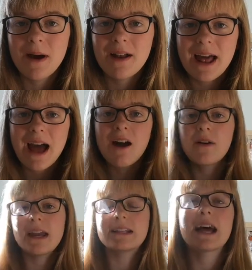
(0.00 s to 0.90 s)
about
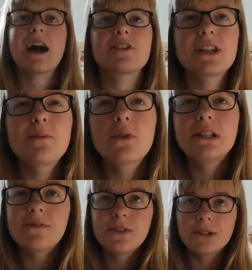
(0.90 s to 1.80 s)
how it's actually more
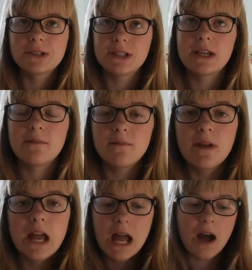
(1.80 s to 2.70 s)
difficult
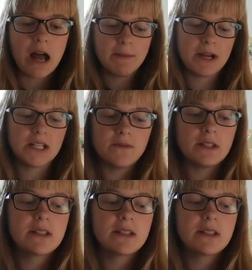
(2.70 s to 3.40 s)
than I might have